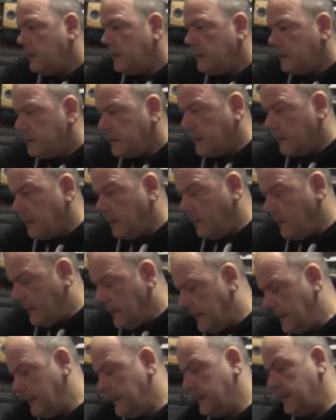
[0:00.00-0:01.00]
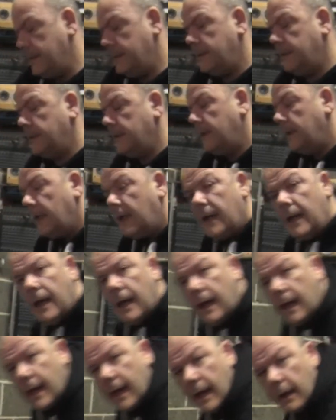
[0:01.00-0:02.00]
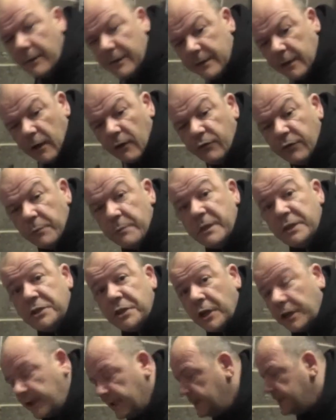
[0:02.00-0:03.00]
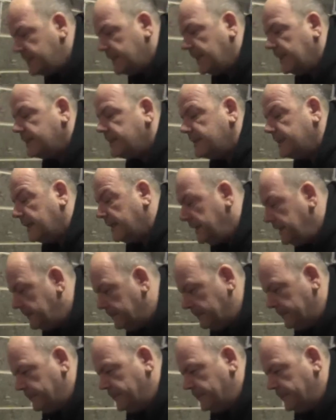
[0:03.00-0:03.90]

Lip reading: So, I went off on my jollies last night,